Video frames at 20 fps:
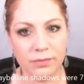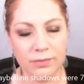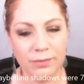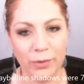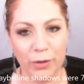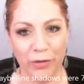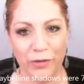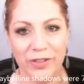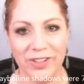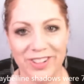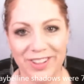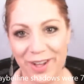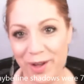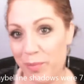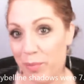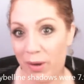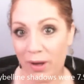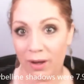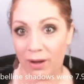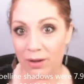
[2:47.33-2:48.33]
Move the
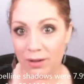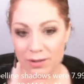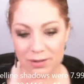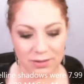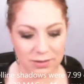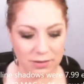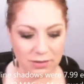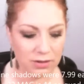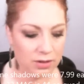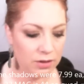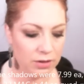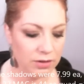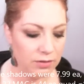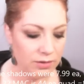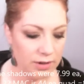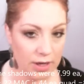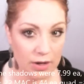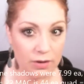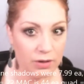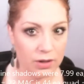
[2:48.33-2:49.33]
light back, because, you know,
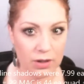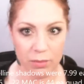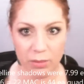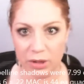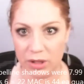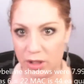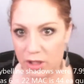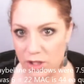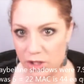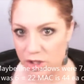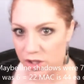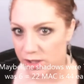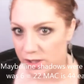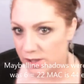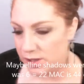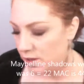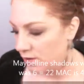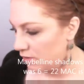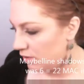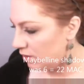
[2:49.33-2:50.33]
now it completely
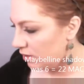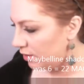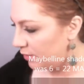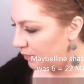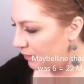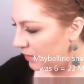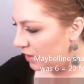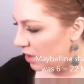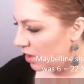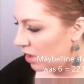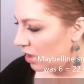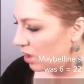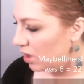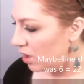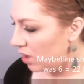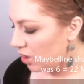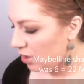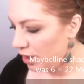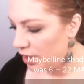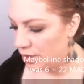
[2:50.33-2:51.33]
adjusts everything.
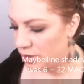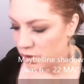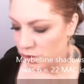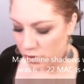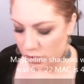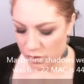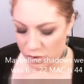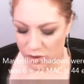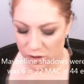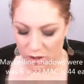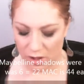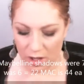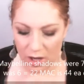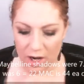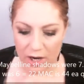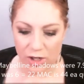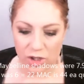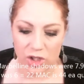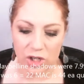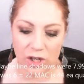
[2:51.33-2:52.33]
Alright, so those are the
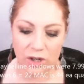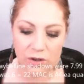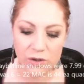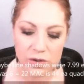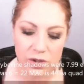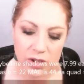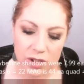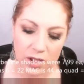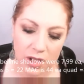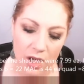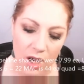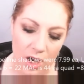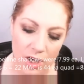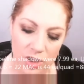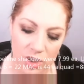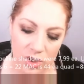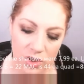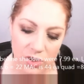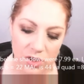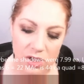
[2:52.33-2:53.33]
eyeshadows. The
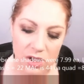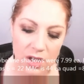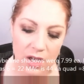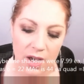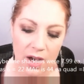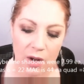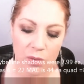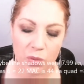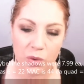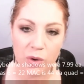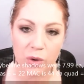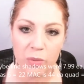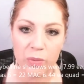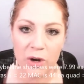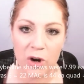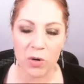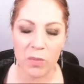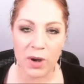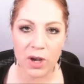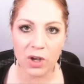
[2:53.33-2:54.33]
eyeshadows that they had were
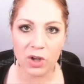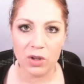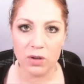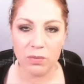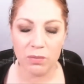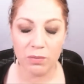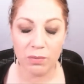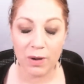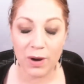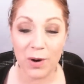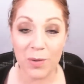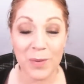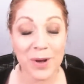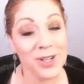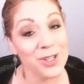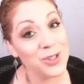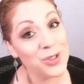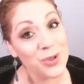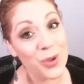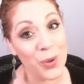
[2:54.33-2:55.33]
Bare My Repair
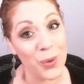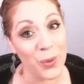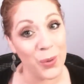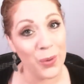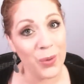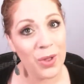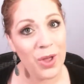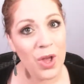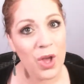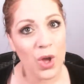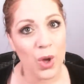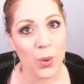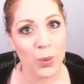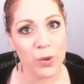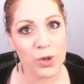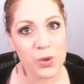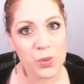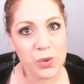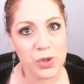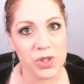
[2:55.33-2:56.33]
My Soul,
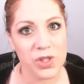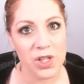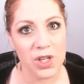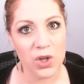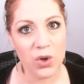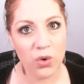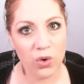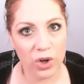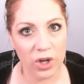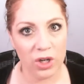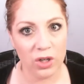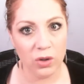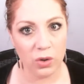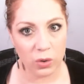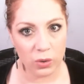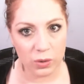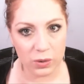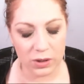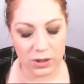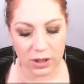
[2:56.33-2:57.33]
which was the green
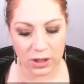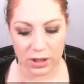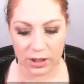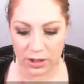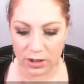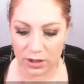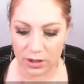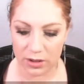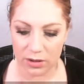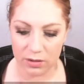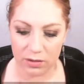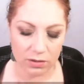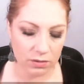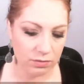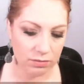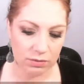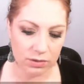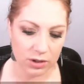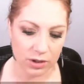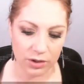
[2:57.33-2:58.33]
gold glitter or
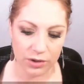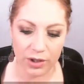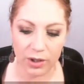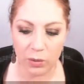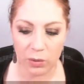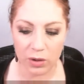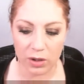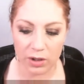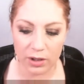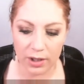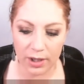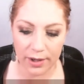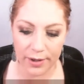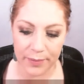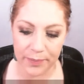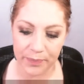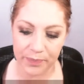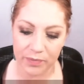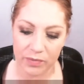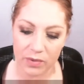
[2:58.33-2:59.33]
glittery one, yeah,
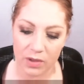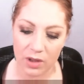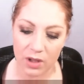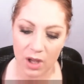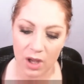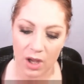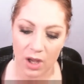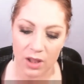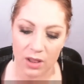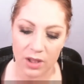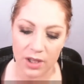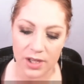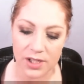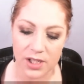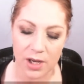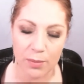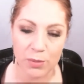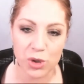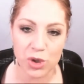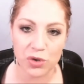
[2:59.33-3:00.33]
and the
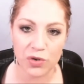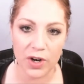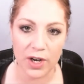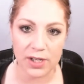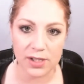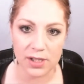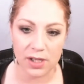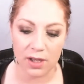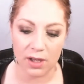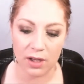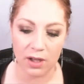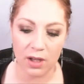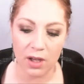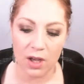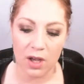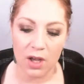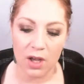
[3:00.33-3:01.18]
Temperature Rising